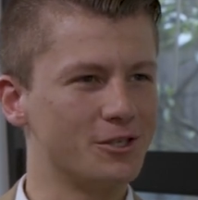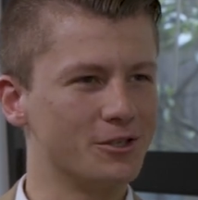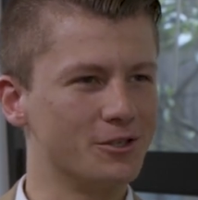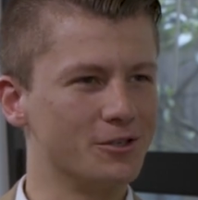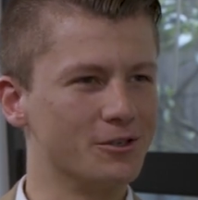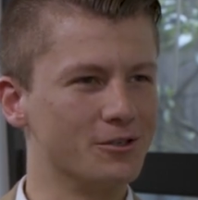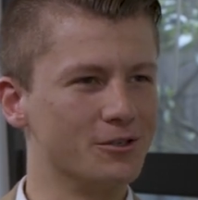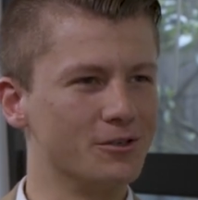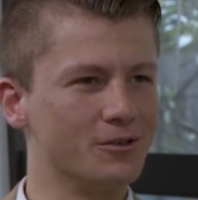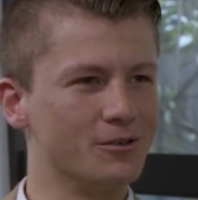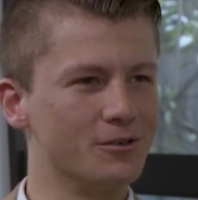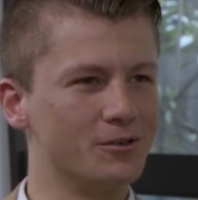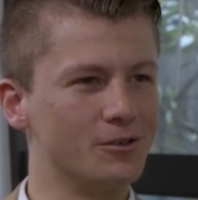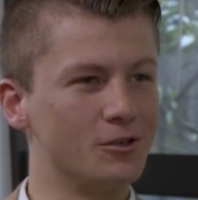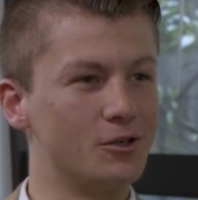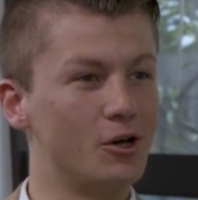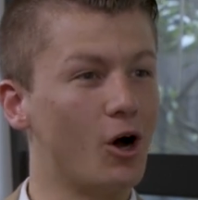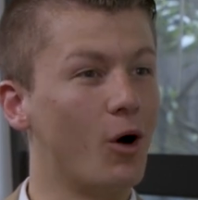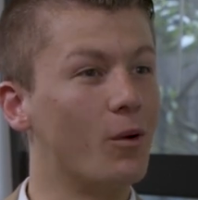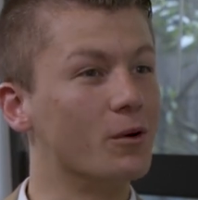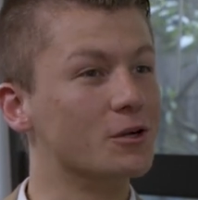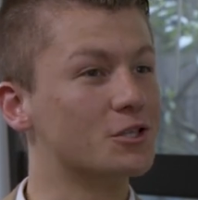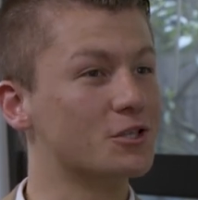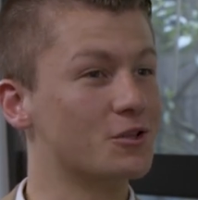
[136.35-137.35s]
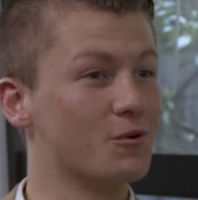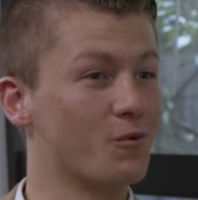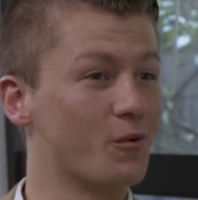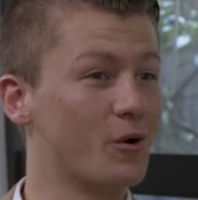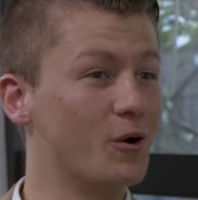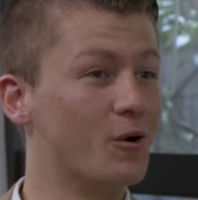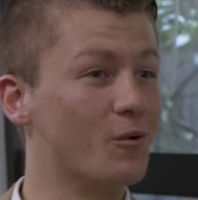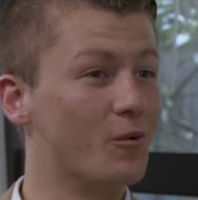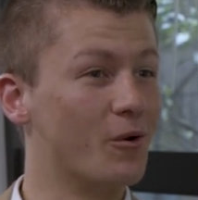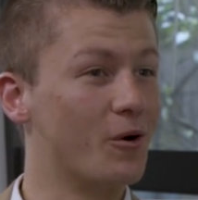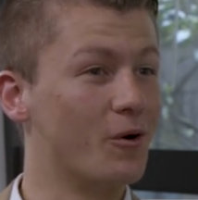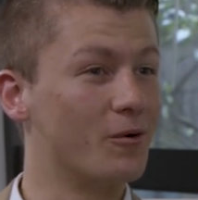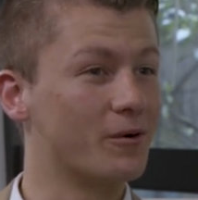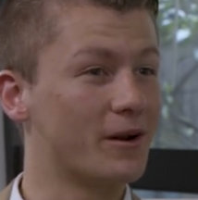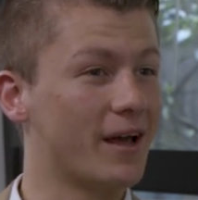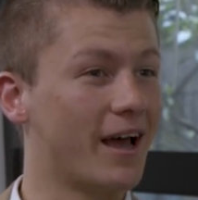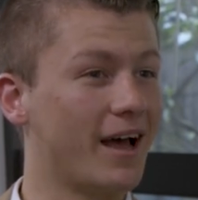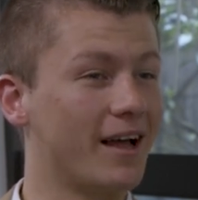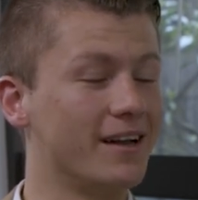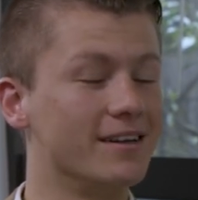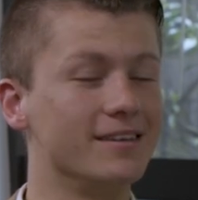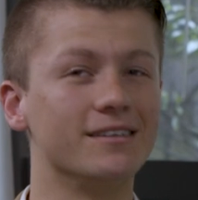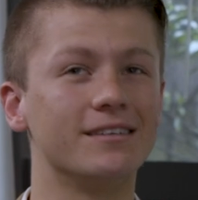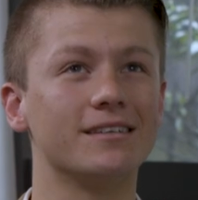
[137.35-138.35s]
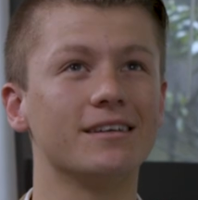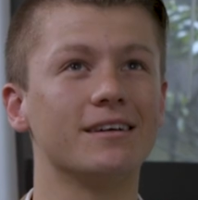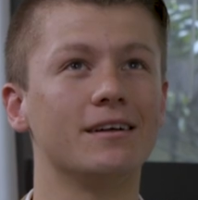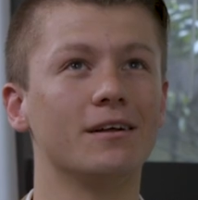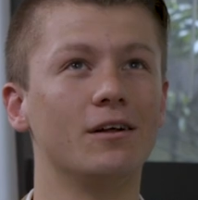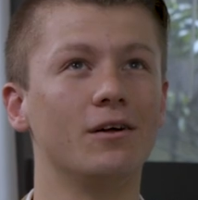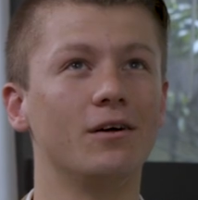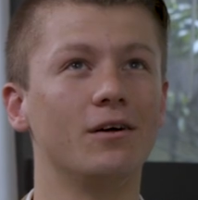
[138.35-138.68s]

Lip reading: to go into the real world, and